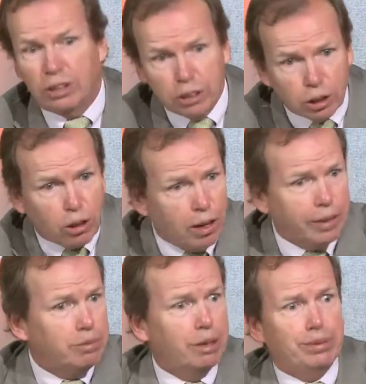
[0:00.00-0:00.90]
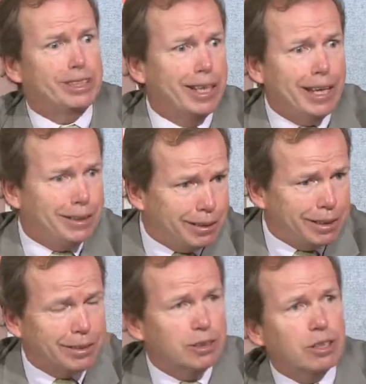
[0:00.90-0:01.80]
You can call them up and say, hey, you
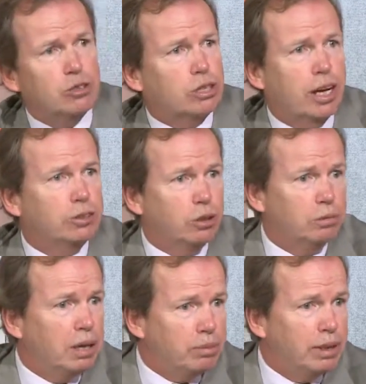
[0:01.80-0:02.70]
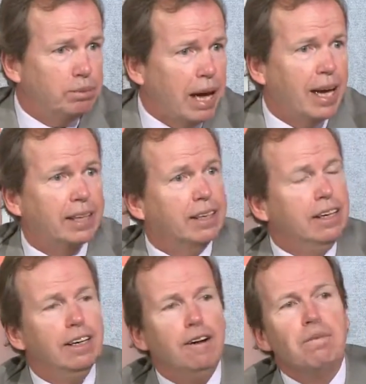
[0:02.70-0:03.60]
got the discharge, or maybe the bank.
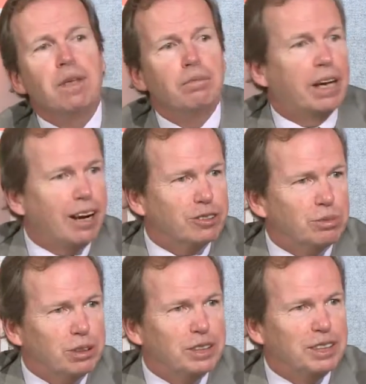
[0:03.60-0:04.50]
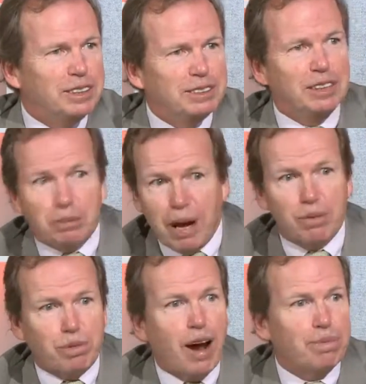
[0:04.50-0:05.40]
But ultimately, it's my
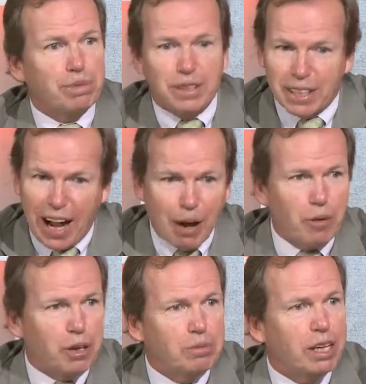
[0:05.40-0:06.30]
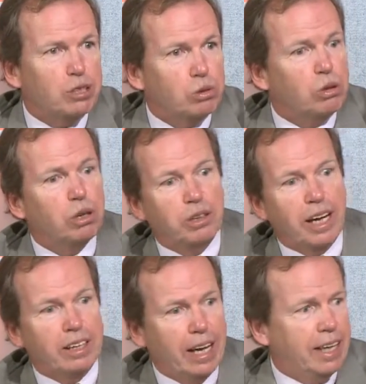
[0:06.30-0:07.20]
property. I want to make sure
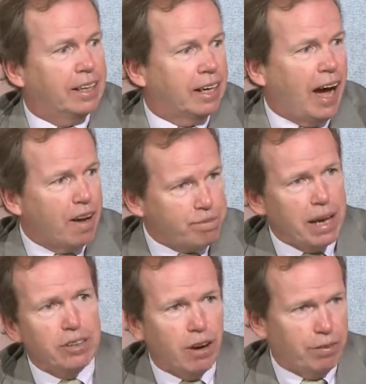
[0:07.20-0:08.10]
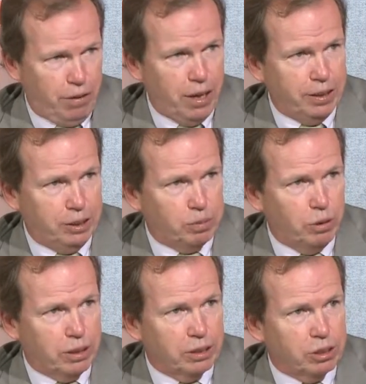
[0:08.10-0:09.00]
that, hey, I've paid off all these
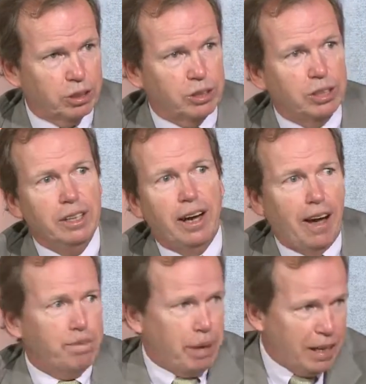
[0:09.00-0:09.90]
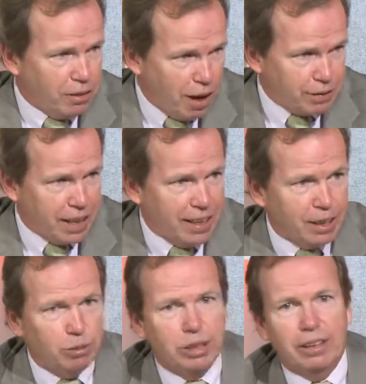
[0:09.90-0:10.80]
mortgages. I've paid off that
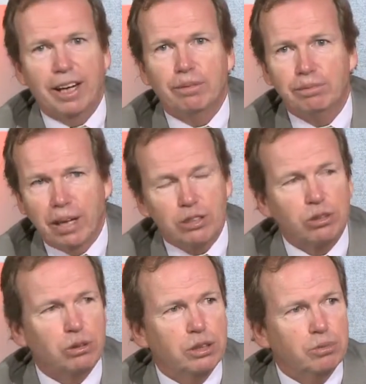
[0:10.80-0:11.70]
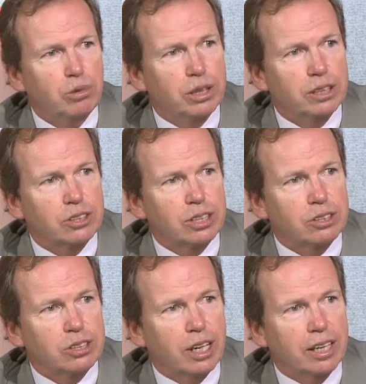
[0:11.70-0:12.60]
equity line. Make sure the mortgage
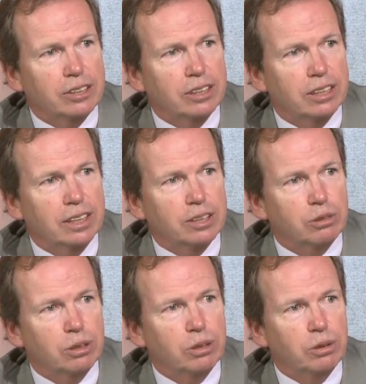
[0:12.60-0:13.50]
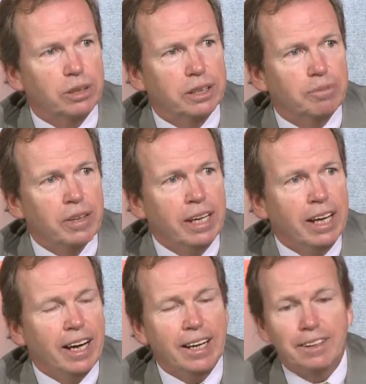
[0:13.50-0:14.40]
discharge gets recorded.
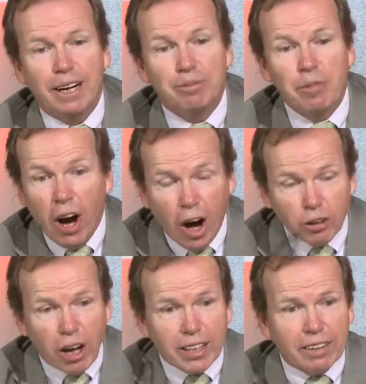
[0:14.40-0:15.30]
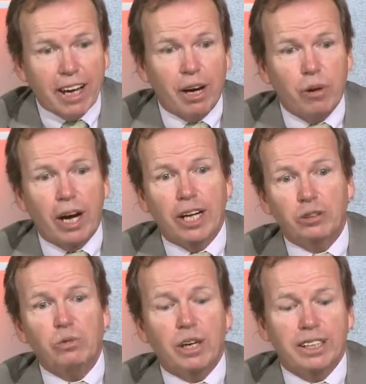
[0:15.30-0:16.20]
And along that line, I
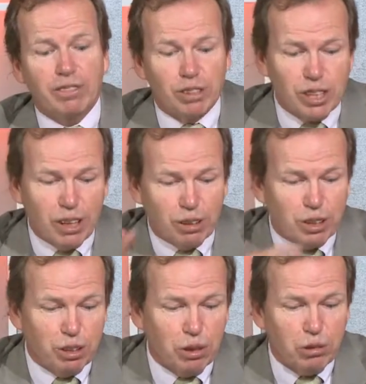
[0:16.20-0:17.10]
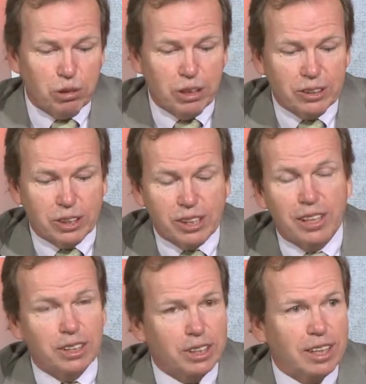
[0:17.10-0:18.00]
do want to give a shout out to your local
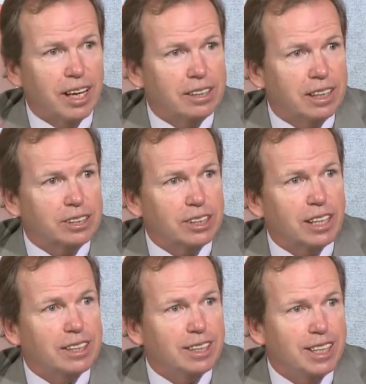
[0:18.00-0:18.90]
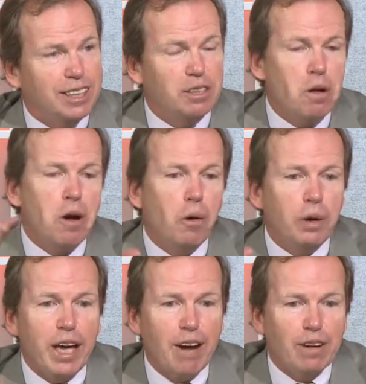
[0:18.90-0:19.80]
legislators again. Senator Keenan,
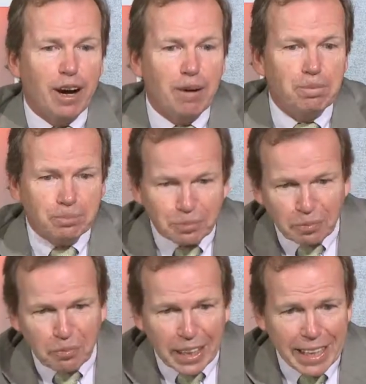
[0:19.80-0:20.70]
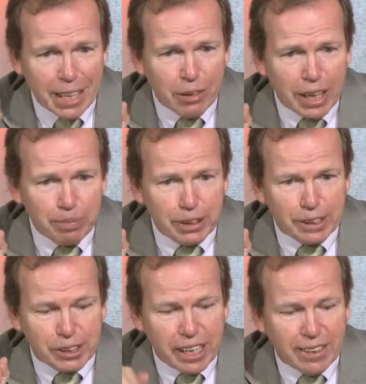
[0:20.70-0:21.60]
we have a hearing up at
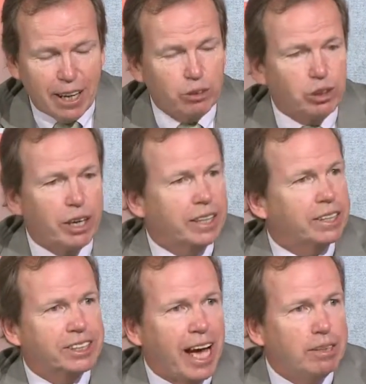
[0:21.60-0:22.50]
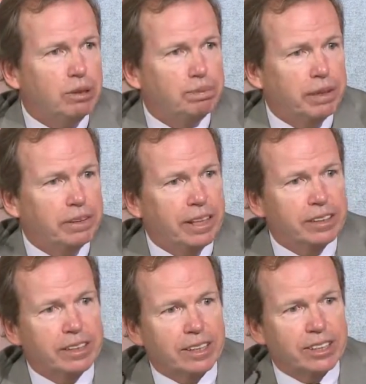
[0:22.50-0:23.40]
the State House on an assignment bill
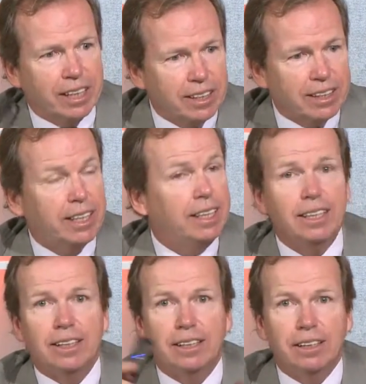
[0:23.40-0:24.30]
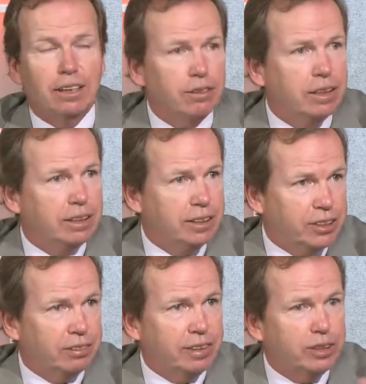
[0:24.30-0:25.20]
that Senator Keenan is
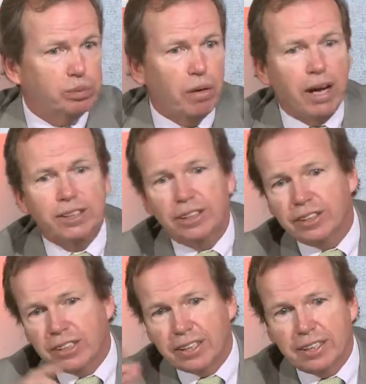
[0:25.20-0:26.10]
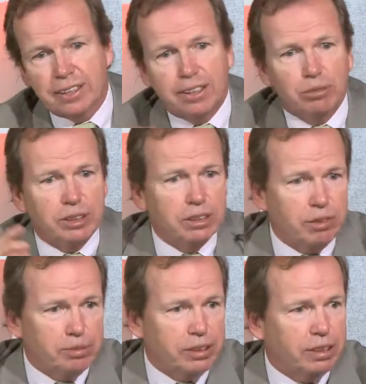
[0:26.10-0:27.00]
the lead sponsor. Senator Timilty,
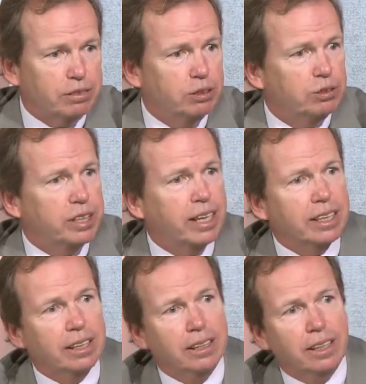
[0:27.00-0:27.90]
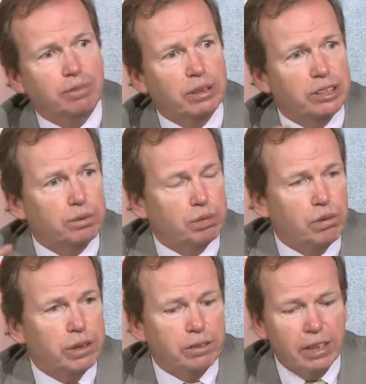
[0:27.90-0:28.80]
Representative Cusack have been
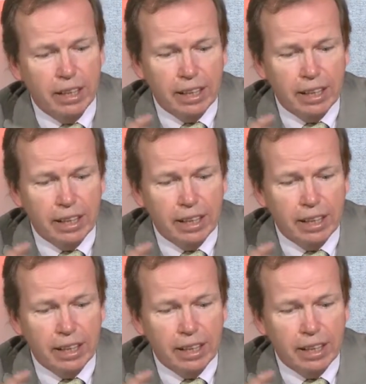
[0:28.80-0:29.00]
supportive.